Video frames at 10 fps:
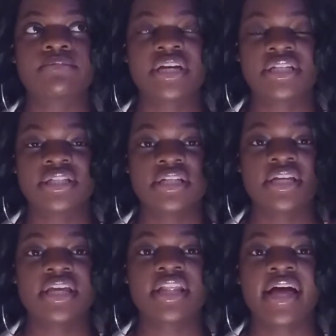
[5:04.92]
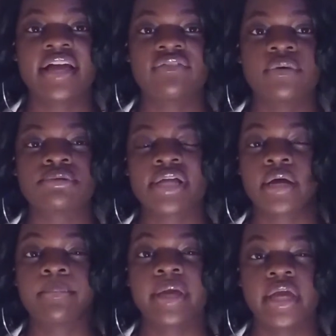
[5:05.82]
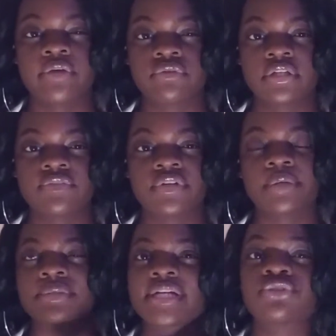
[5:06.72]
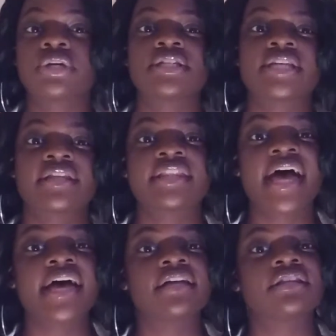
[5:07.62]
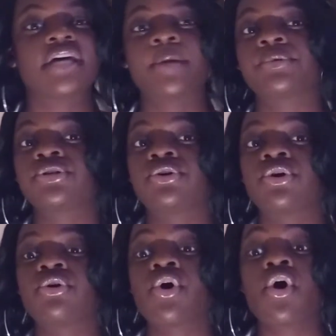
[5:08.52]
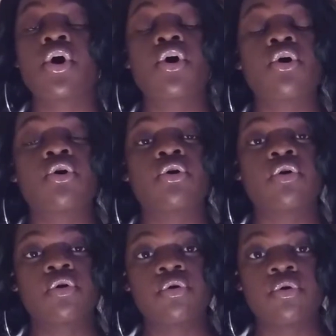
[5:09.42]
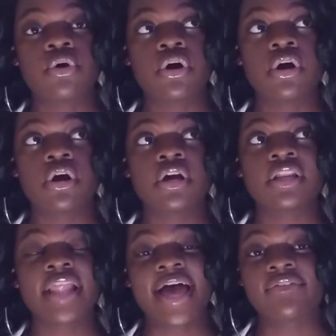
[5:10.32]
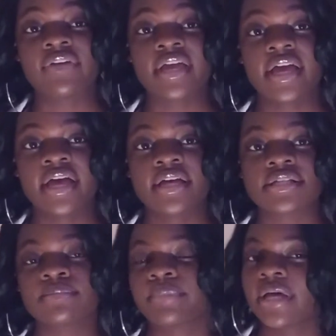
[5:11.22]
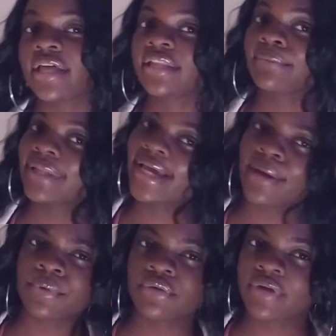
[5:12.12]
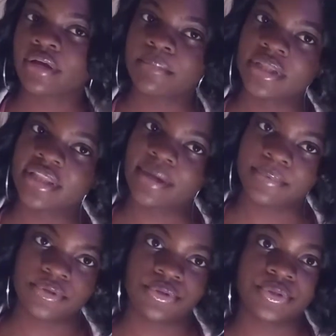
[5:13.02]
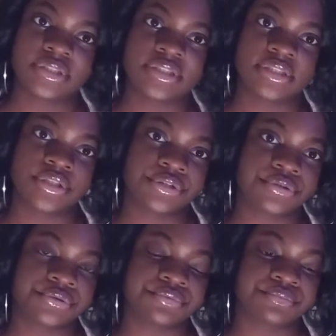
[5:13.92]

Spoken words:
medicine in the IV. It was like a pain reliever. They was like, you can take that, the epidural, or laughing gas. But they were like, I wouldn't recommend the epidural until